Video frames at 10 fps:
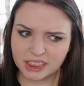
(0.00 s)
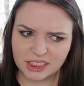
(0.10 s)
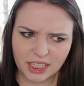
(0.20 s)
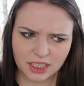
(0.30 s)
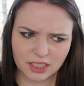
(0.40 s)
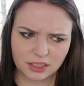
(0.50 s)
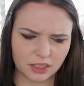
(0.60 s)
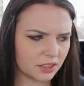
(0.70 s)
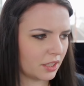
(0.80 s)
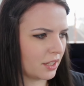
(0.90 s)
I think.
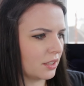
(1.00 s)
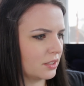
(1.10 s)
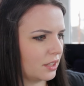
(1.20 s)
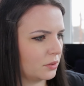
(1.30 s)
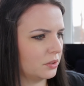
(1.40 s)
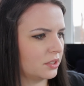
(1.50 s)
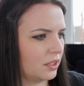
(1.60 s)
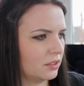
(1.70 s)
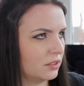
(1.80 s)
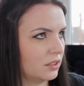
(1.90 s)
Is that all
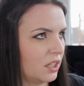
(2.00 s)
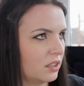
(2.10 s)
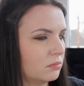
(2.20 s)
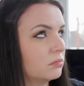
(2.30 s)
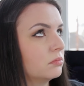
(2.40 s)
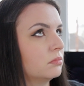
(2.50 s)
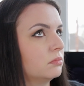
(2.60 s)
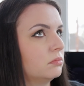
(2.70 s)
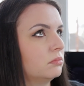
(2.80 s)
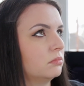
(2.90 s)
the yeah.
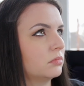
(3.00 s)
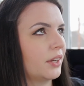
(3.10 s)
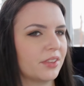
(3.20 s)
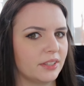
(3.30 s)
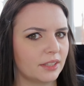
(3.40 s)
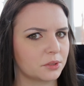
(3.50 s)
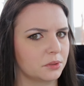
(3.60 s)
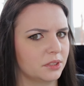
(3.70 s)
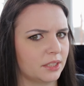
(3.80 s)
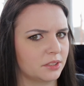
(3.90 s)
I think that's
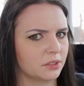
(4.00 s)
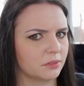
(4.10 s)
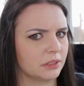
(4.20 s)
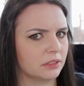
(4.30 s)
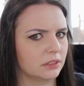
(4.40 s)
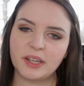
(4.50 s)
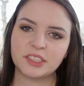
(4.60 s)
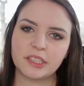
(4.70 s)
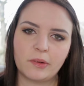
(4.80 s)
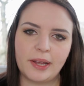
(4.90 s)
all the tattoos I've got. I'm
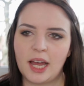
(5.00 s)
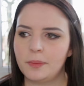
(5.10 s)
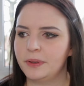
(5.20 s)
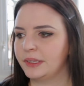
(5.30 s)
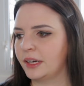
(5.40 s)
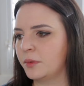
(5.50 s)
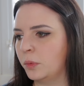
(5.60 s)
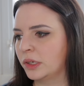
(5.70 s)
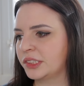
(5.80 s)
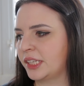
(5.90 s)
actually quite happy that I
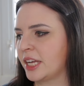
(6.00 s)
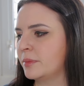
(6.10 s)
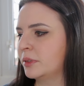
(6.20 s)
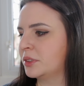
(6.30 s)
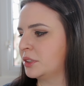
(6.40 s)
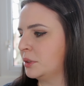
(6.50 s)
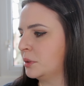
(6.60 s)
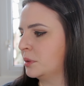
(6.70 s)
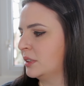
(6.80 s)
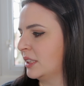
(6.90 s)
wasn't able
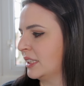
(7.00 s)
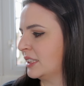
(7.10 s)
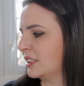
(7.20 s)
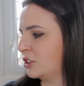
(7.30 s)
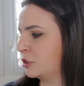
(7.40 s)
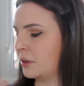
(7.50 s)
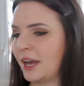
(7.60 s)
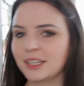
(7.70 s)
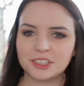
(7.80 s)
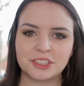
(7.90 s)
to like
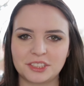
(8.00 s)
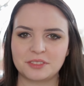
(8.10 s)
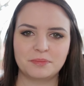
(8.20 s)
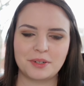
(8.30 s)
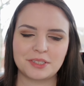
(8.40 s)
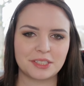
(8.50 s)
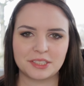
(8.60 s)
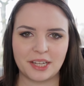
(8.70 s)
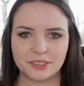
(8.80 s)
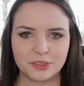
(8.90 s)
trash most of the
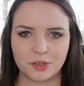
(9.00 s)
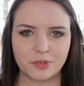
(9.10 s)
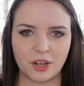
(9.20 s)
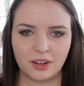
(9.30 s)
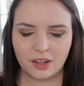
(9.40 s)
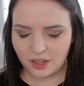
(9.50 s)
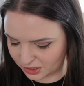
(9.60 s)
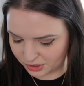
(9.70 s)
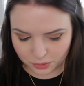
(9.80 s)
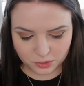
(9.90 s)
tattoos I've got. I
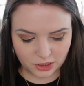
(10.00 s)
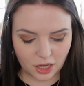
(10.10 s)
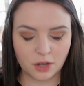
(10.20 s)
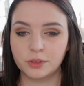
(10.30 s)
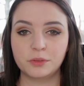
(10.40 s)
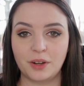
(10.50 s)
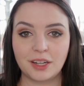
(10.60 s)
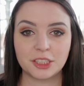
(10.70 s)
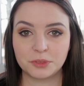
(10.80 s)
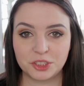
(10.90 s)
still love a
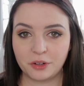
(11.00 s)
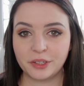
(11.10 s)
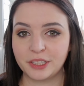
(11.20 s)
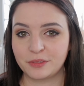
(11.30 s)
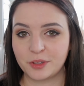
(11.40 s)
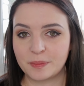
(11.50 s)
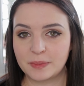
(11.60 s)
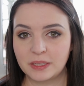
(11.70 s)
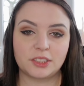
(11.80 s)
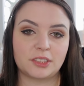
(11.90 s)
vast majority of them.
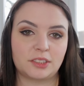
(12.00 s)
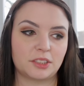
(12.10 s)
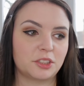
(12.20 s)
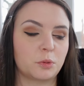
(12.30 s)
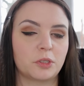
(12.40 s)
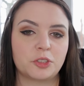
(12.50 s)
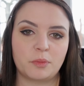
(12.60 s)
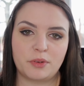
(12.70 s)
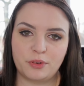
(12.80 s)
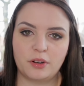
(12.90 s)
I just want to
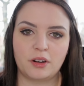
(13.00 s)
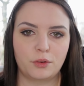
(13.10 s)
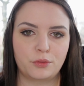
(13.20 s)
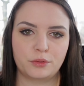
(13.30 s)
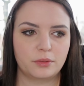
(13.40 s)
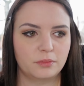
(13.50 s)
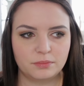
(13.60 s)
chop my foot off.